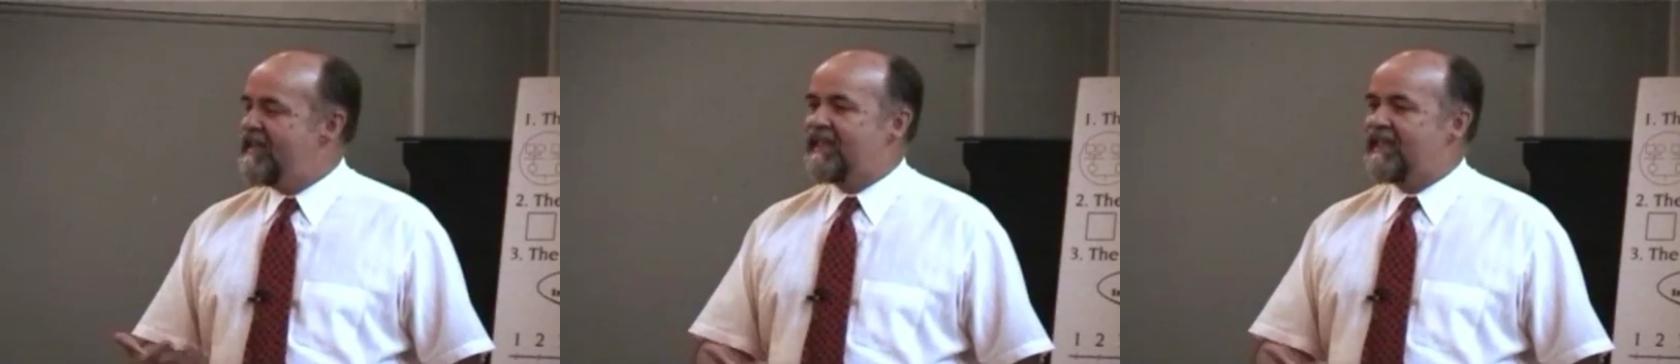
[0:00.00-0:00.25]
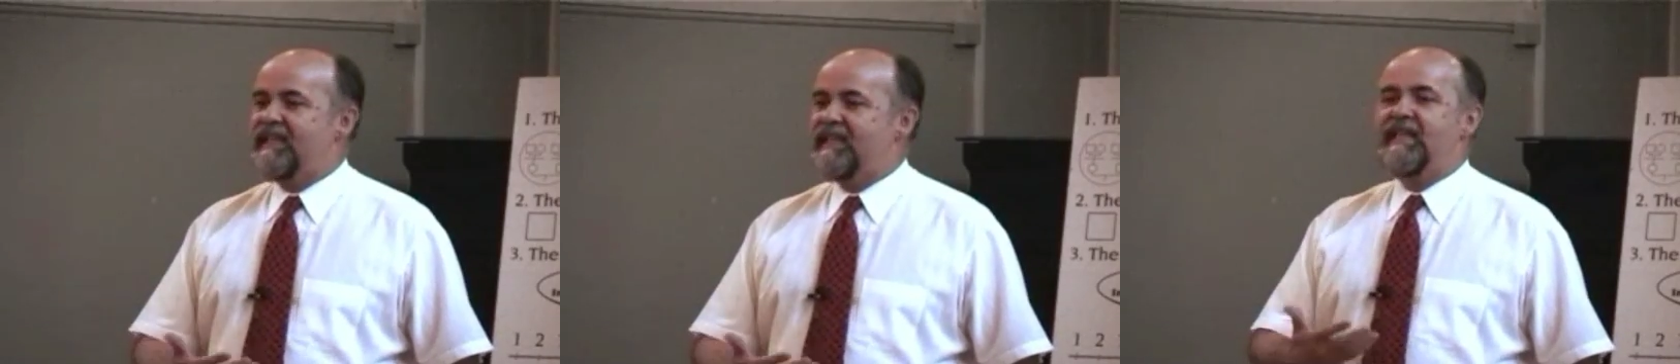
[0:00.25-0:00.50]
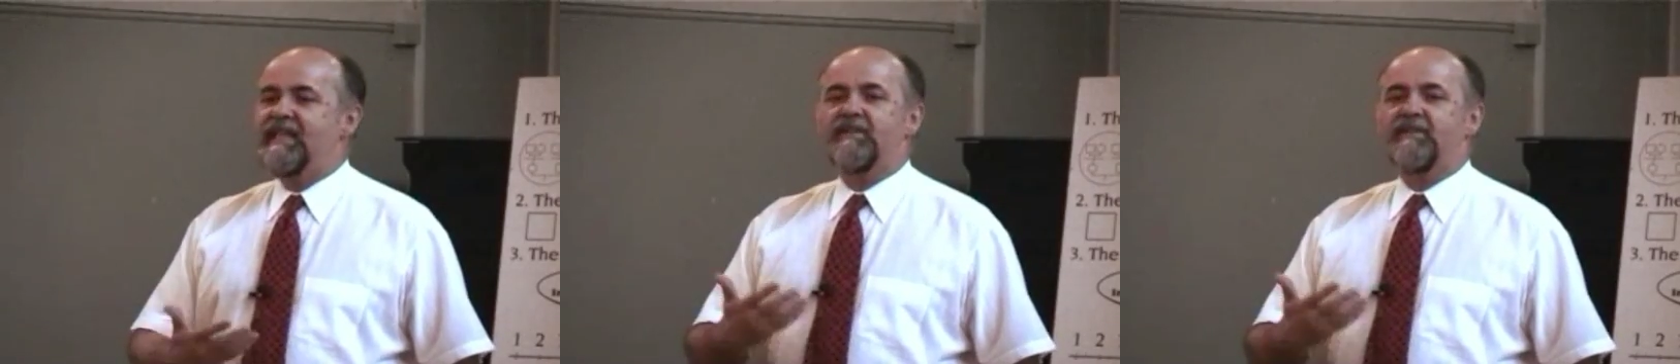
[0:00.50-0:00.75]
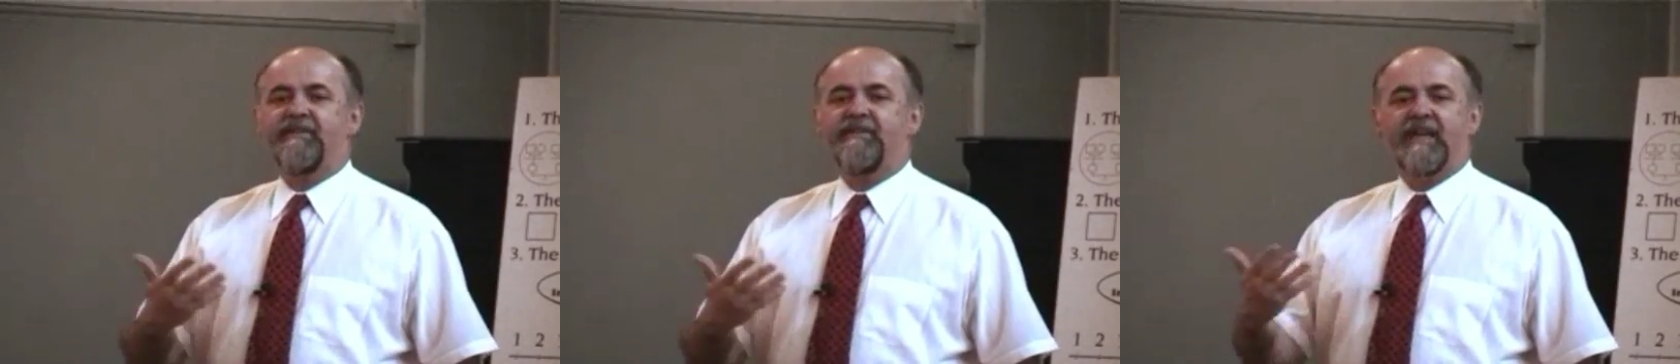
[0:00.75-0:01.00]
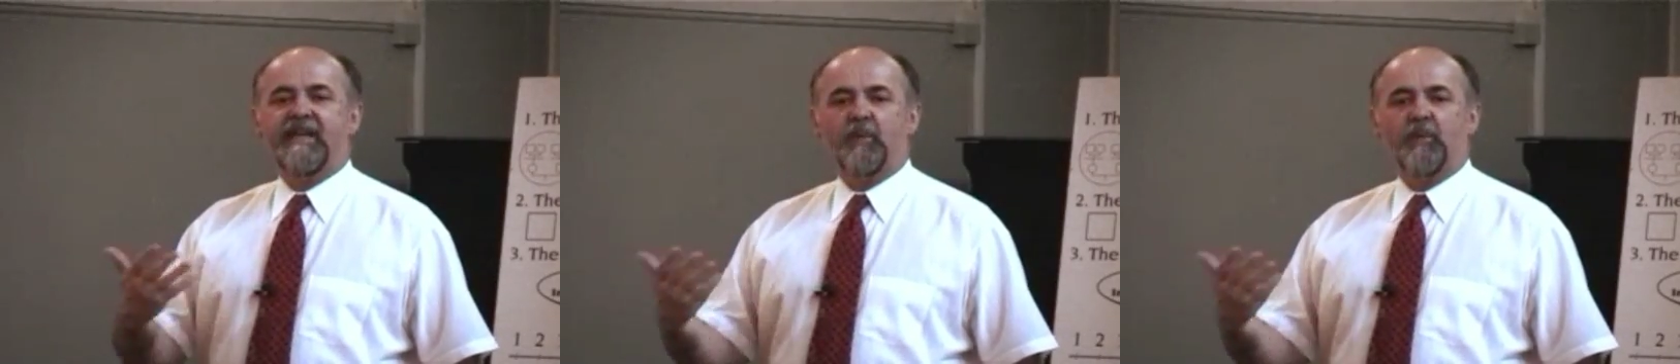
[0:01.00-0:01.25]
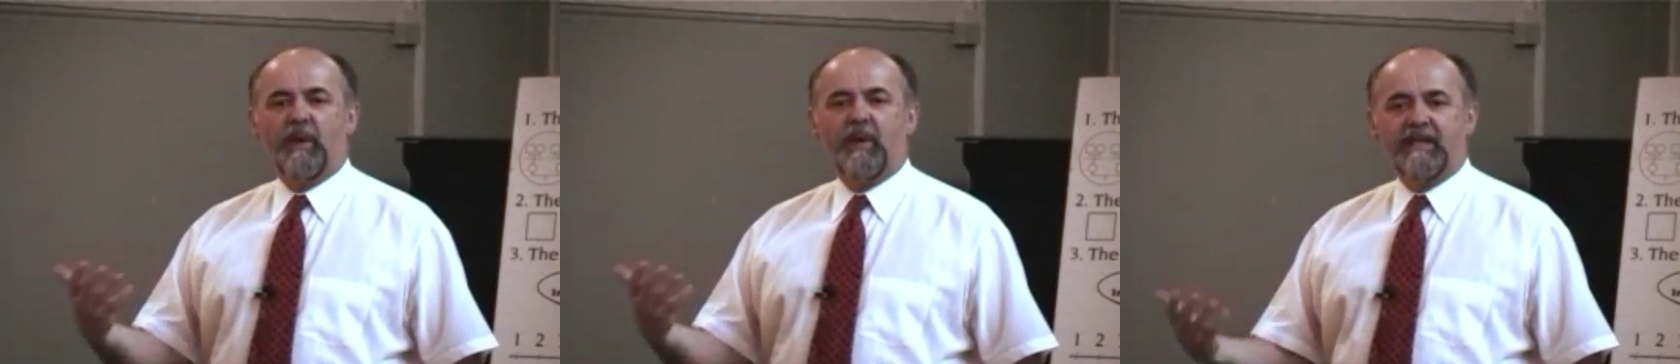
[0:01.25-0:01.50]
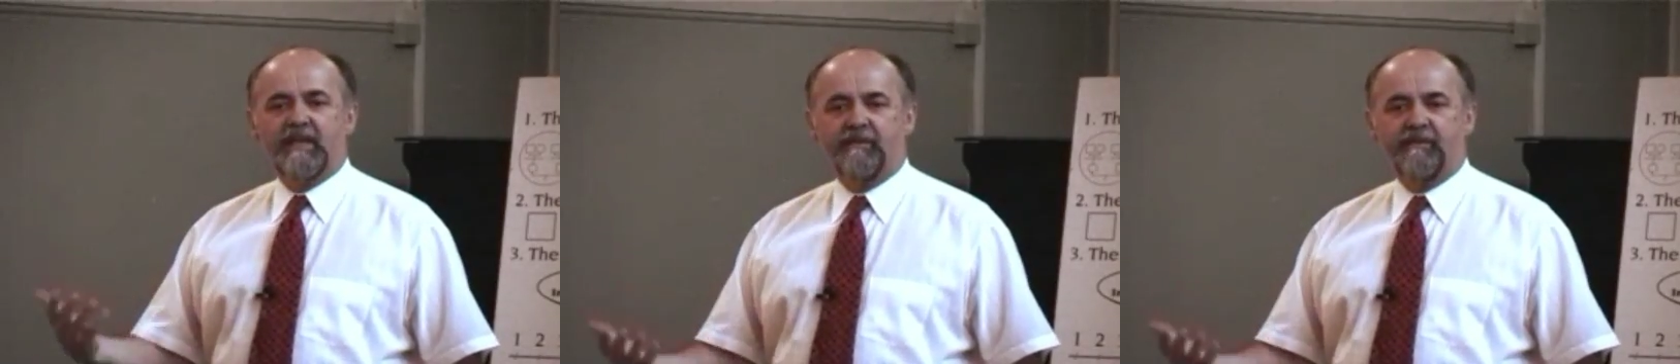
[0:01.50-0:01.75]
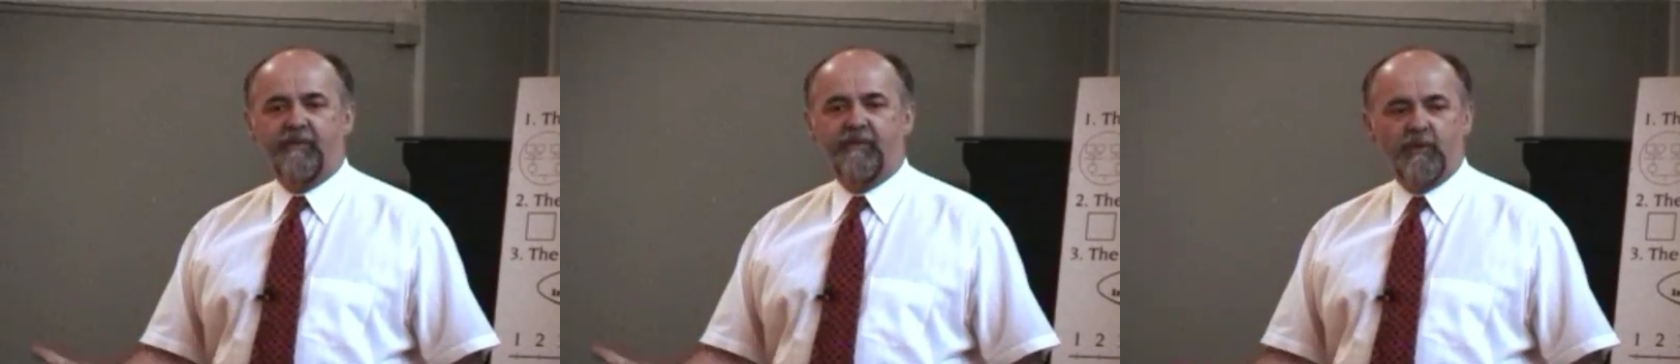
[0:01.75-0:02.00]
they need to find a way to
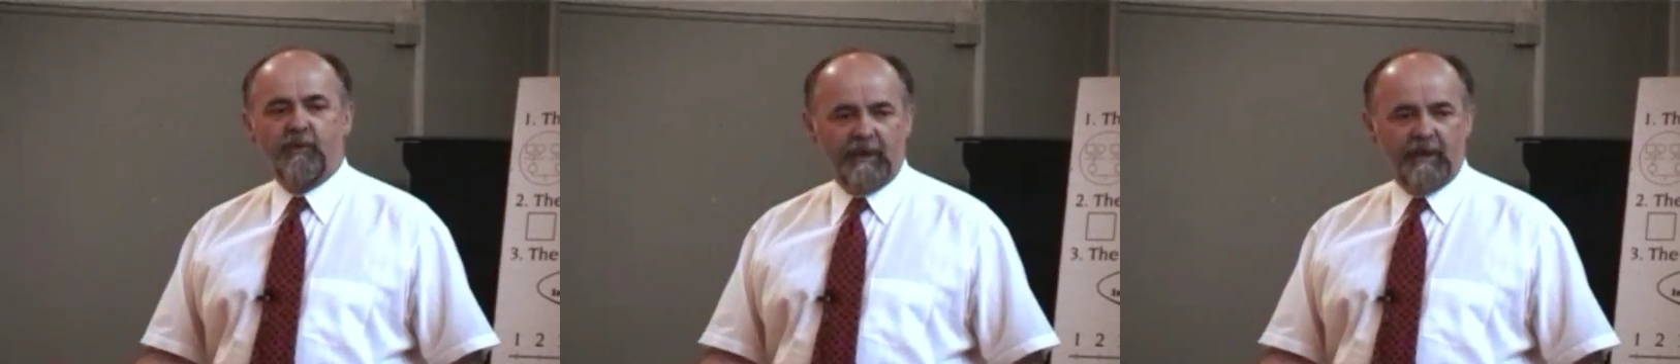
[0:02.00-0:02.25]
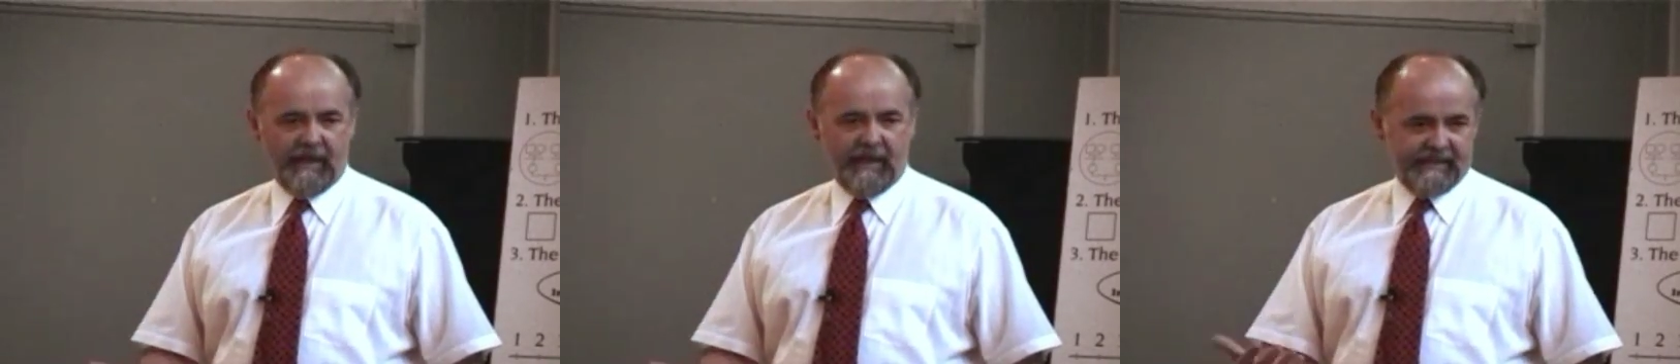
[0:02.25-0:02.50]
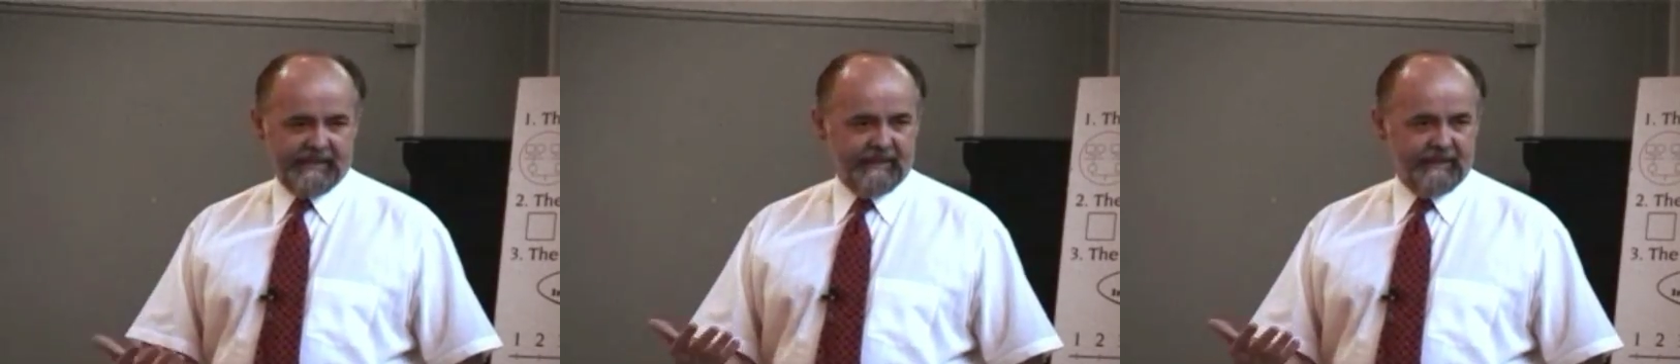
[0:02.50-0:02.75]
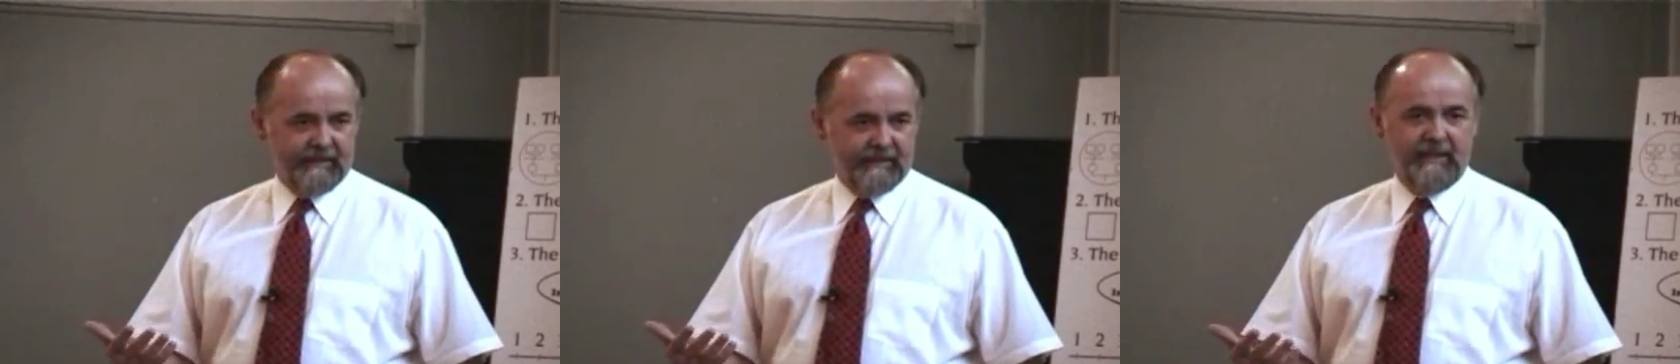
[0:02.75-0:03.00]
formalize it.